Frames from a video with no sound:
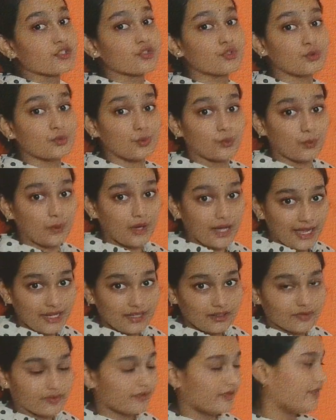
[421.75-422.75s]

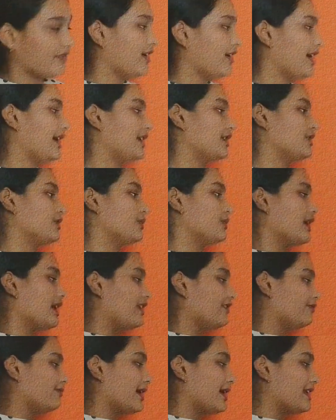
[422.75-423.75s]
12 and 12
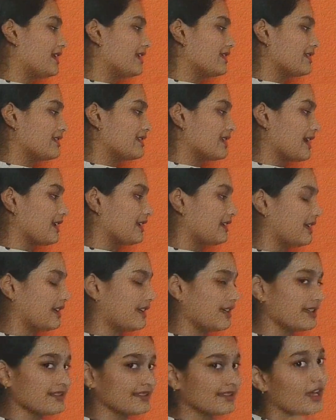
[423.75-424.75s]
minus 10
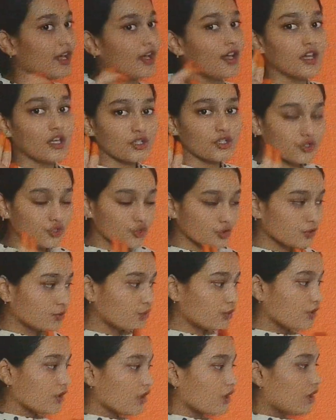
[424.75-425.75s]
is
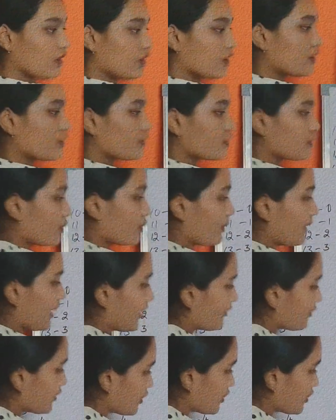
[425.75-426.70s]
2. So we have to